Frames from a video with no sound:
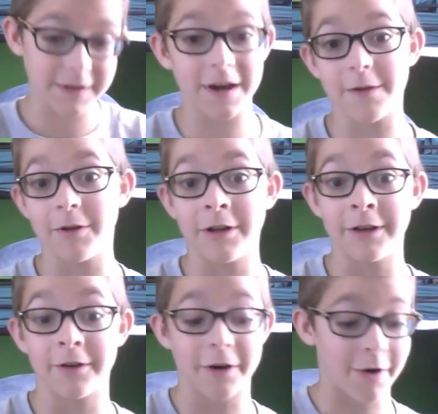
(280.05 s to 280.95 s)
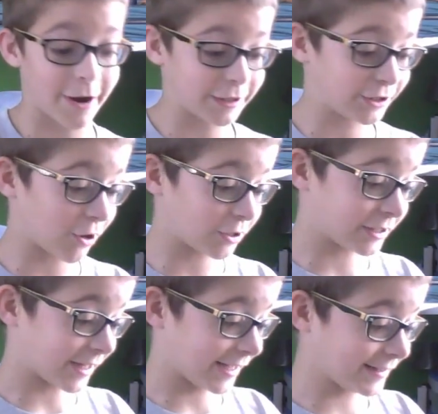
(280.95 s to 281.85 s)
I really don't know how to charge
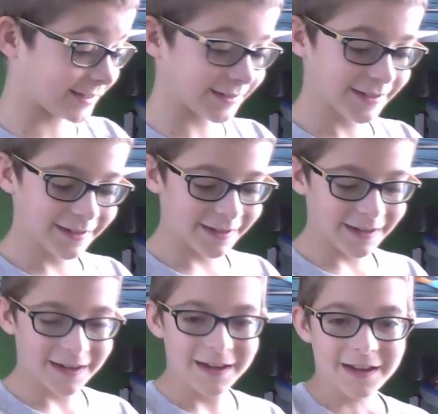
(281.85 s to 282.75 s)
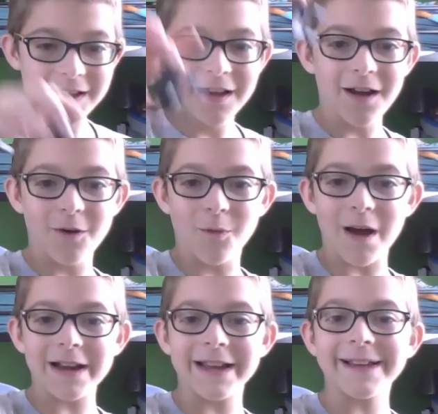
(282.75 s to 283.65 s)
this.
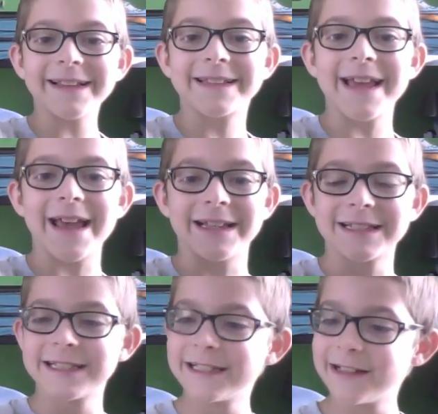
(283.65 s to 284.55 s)
What is this?